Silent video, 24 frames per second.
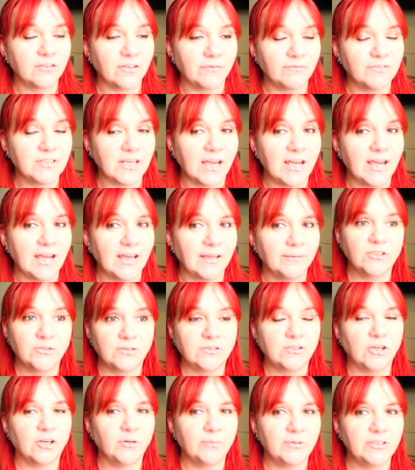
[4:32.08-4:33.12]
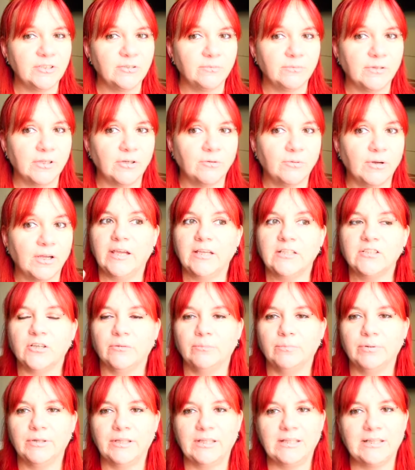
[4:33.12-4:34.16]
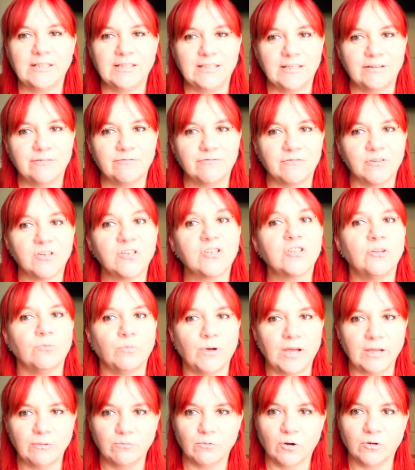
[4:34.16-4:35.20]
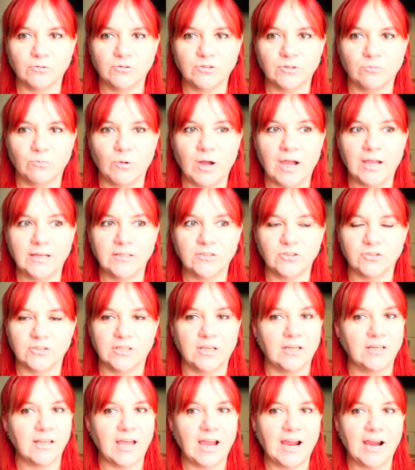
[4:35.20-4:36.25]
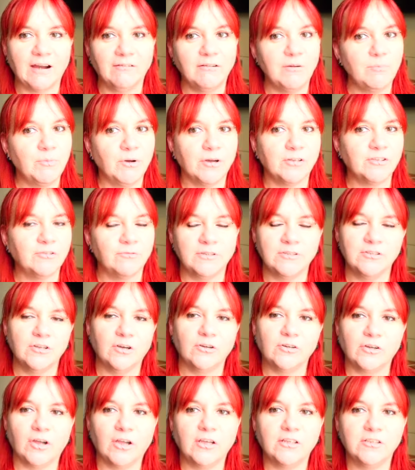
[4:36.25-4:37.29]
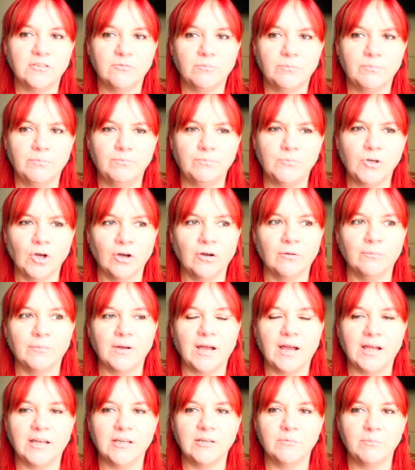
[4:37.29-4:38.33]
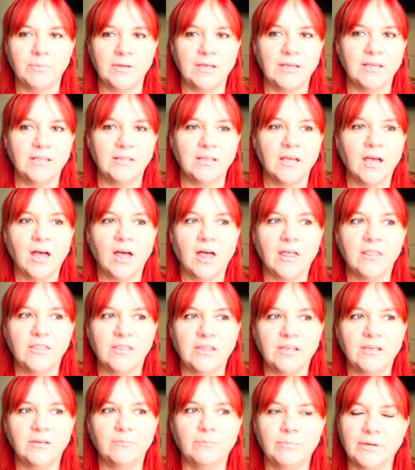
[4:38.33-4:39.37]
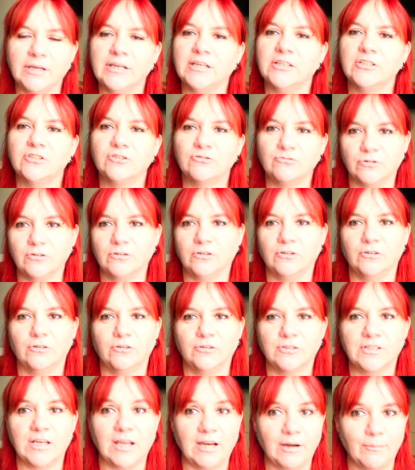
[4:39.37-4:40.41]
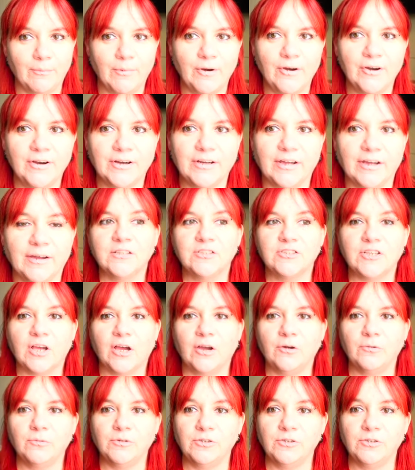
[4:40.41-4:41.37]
of time, so he's got to be something quick, is completely different to the way Walter White does it. Harry Potter is not going to come and be the biggest drug lord in America. So